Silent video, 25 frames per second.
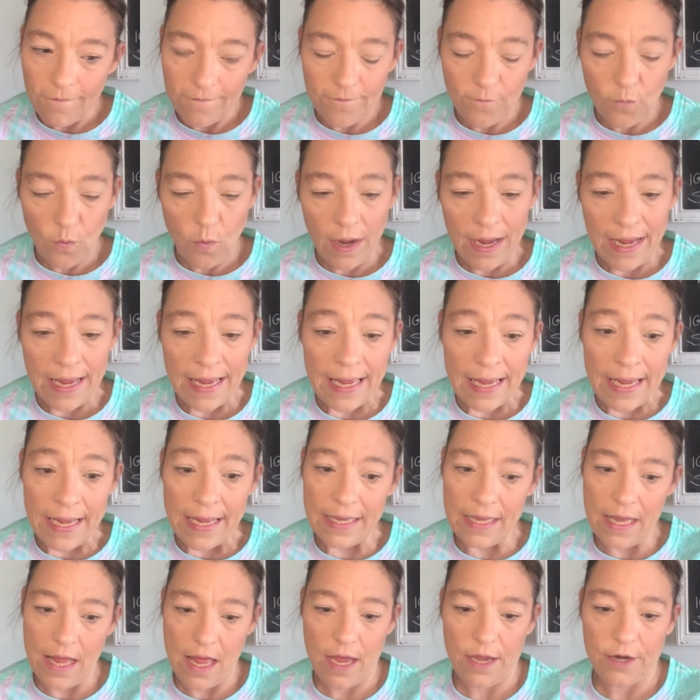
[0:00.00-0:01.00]
for
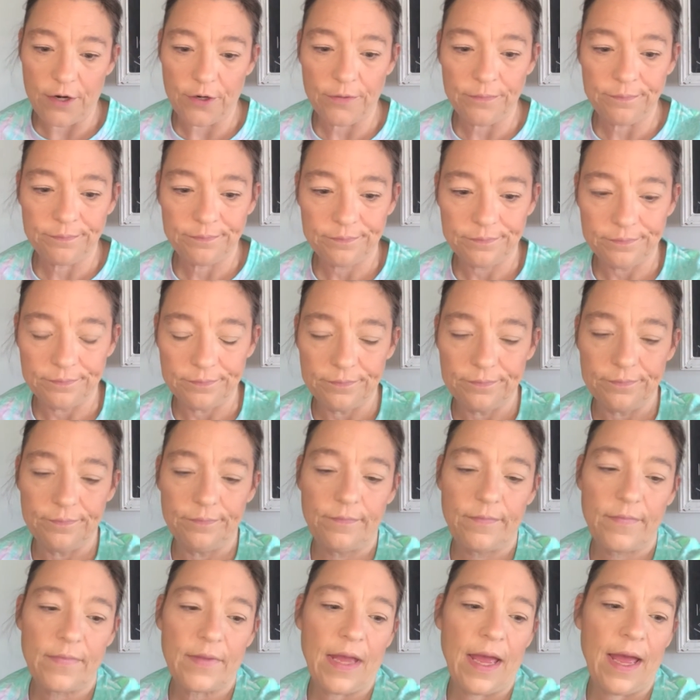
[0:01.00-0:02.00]
highlighter,
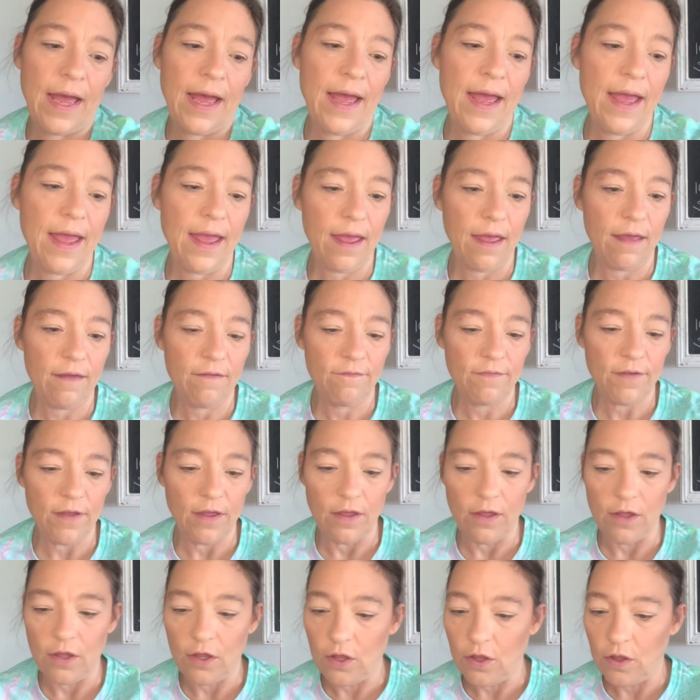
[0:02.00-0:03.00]
I have
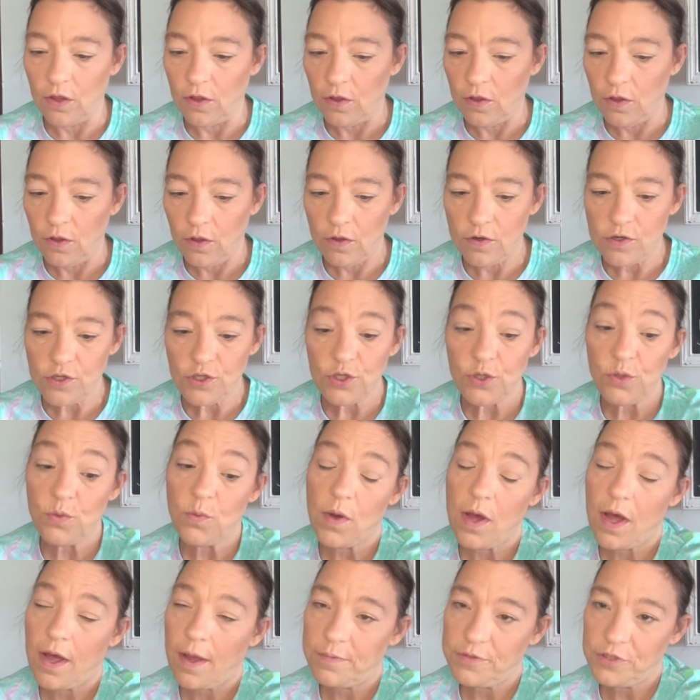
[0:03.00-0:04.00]

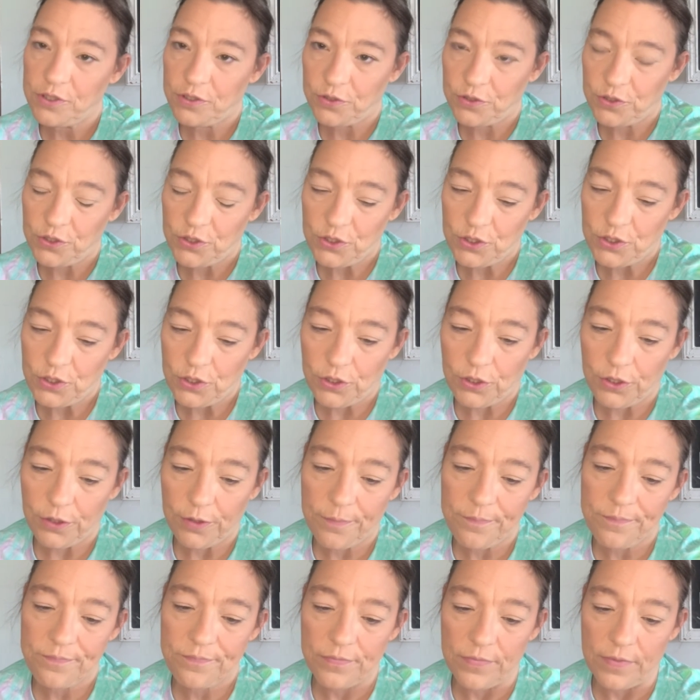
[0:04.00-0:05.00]
two options too,
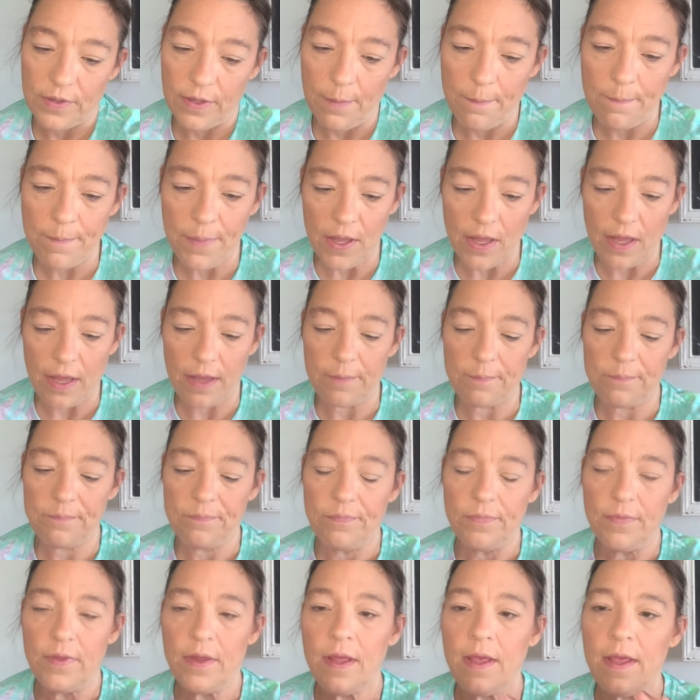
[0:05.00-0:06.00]
and
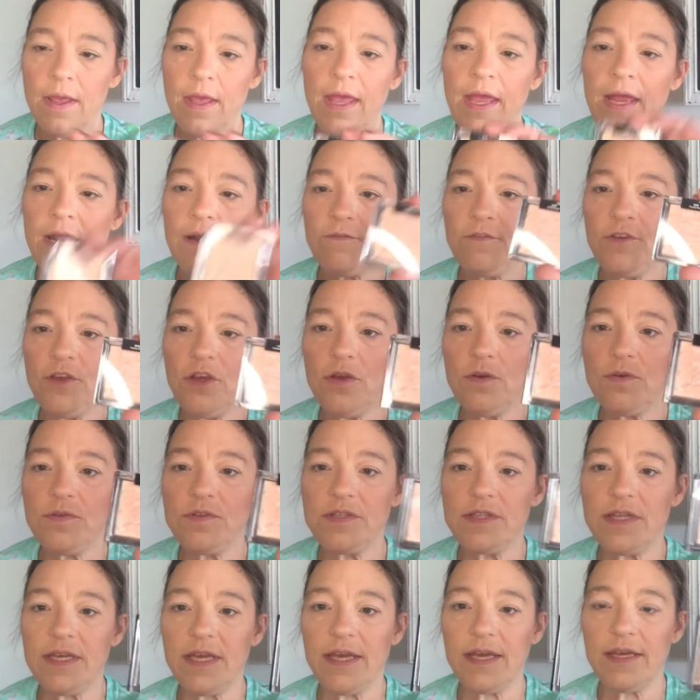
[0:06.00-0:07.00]
I've
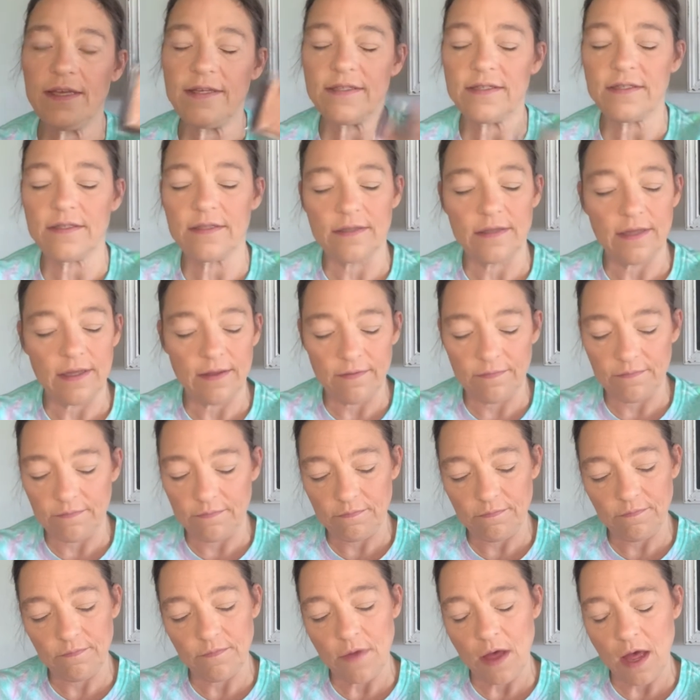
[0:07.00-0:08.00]
used this
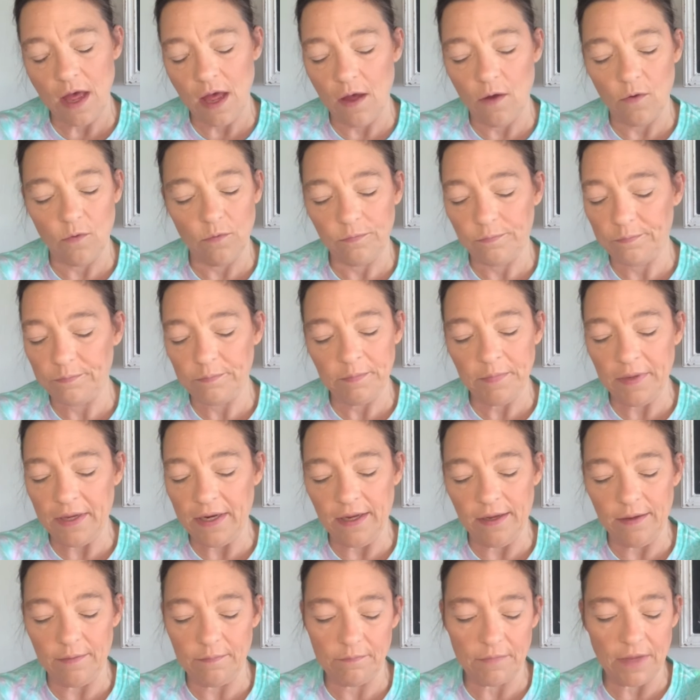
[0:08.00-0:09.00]
on
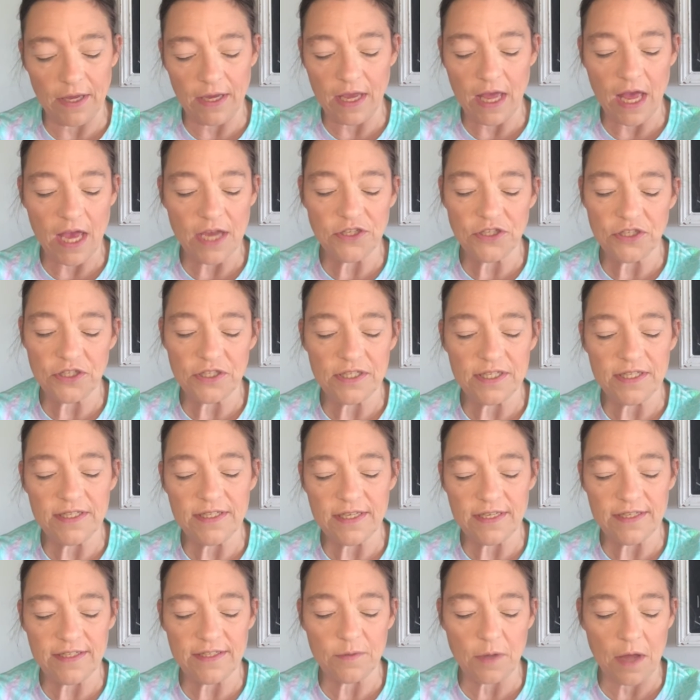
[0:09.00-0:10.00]
many occasions. This
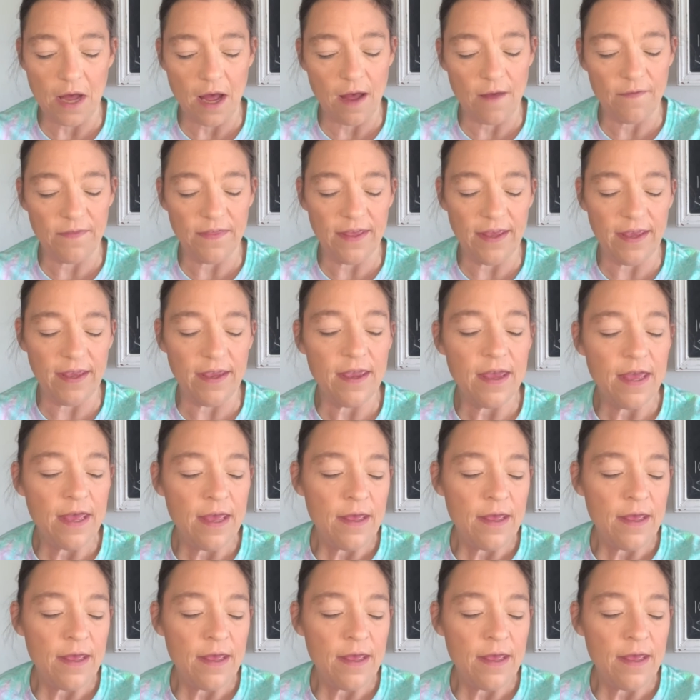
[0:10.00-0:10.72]
is the